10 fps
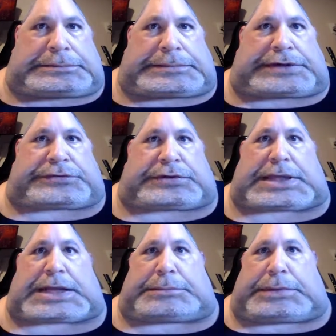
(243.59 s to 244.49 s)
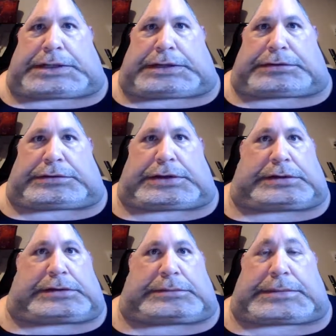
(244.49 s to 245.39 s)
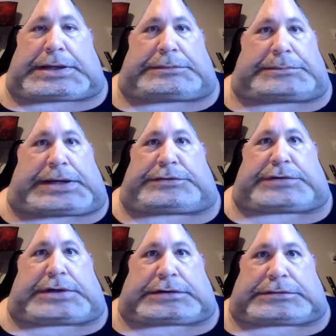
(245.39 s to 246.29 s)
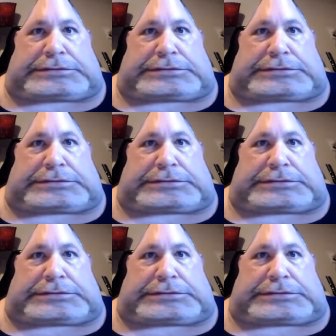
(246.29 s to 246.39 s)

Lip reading: makes a lot of money or doesn't. My paycheck